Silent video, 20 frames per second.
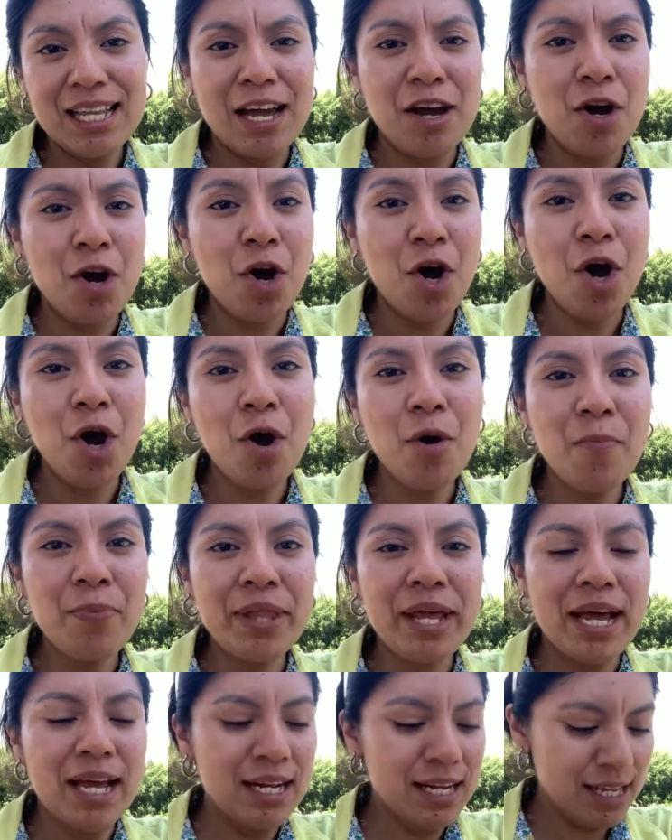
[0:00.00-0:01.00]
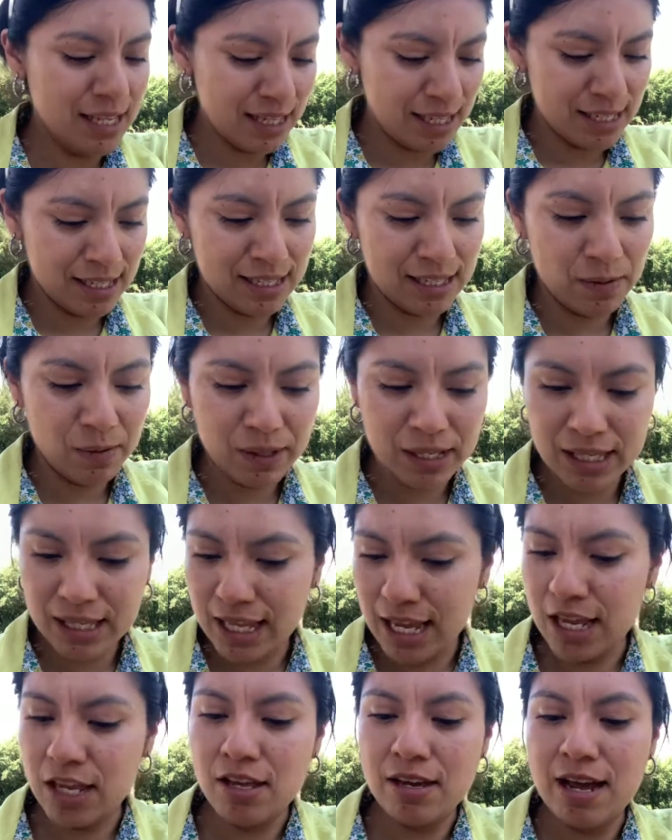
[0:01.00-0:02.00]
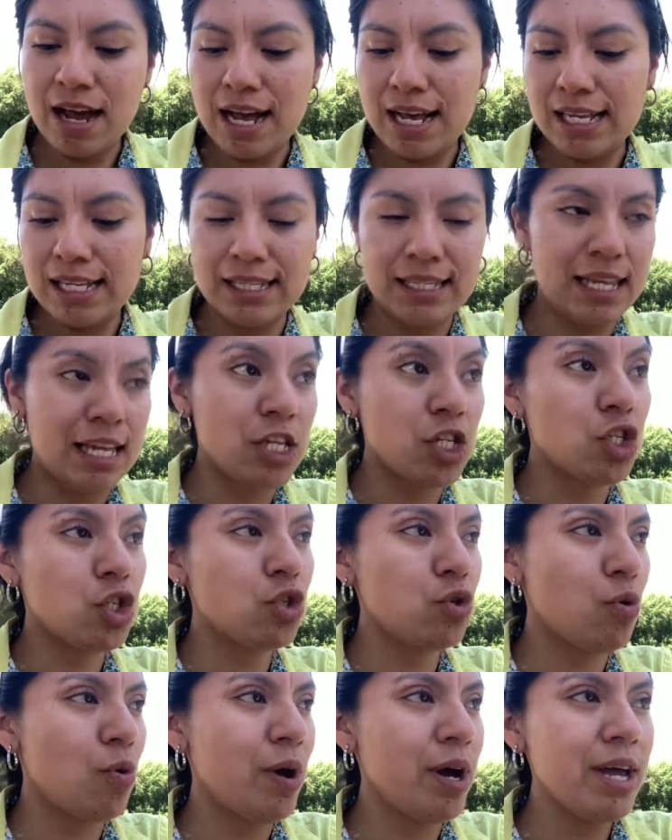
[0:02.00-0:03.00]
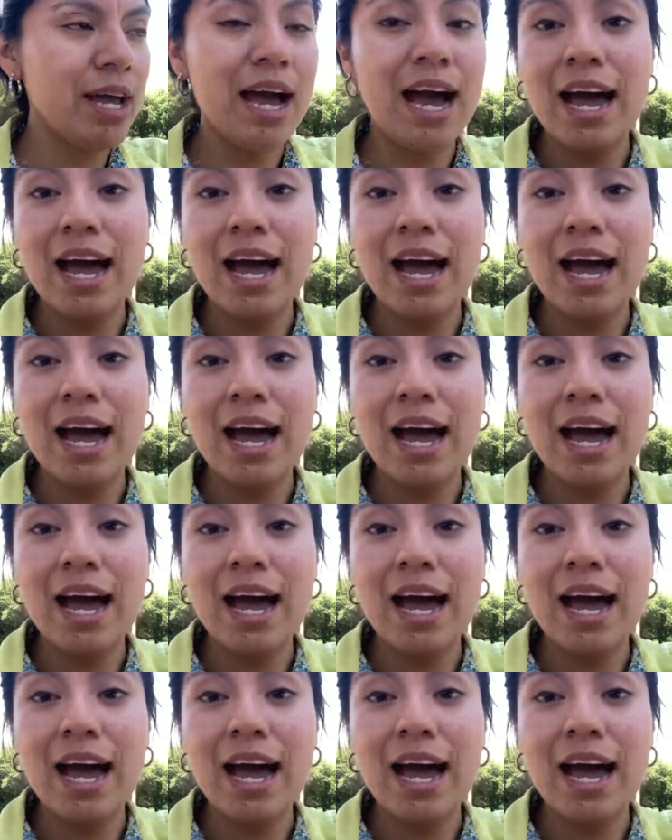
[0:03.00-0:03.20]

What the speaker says: I hope that this is something that you guys enjoy.